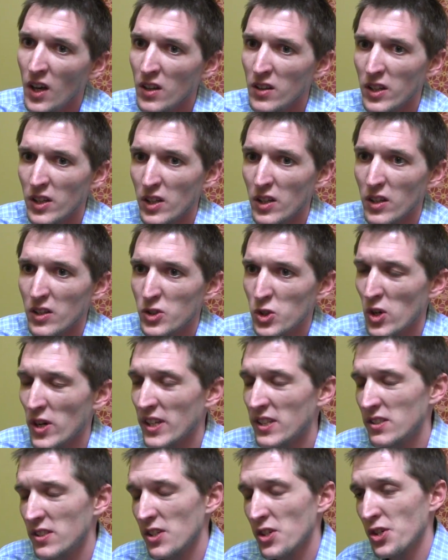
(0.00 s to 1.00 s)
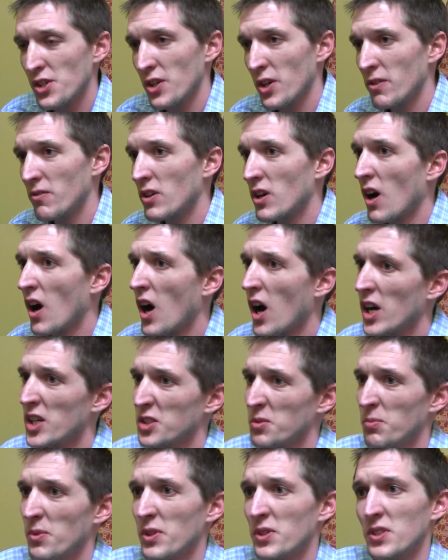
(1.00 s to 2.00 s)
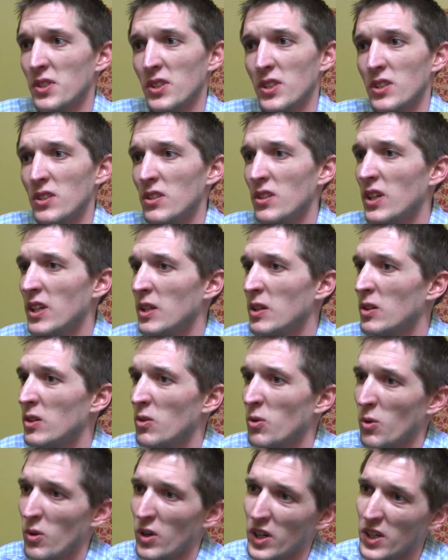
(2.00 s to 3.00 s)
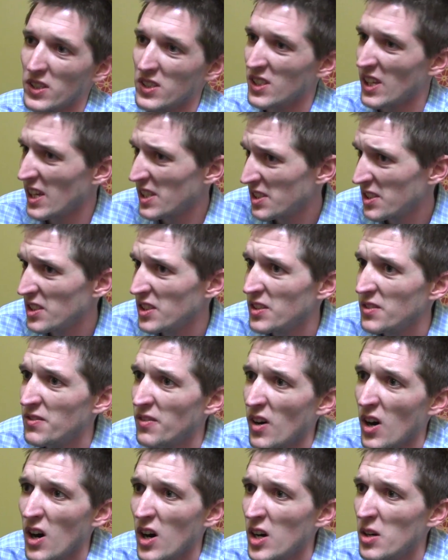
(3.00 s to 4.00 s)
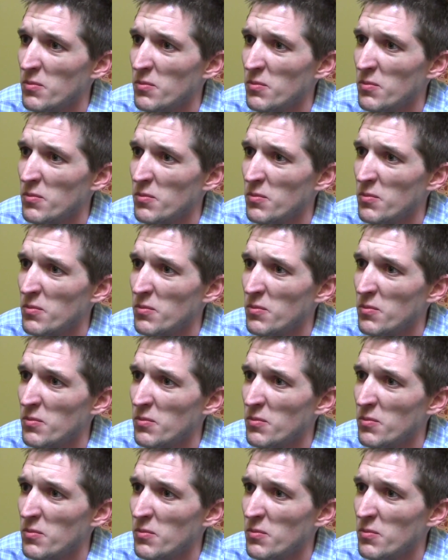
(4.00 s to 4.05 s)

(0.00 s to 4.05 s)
the transition over to hospice or excessive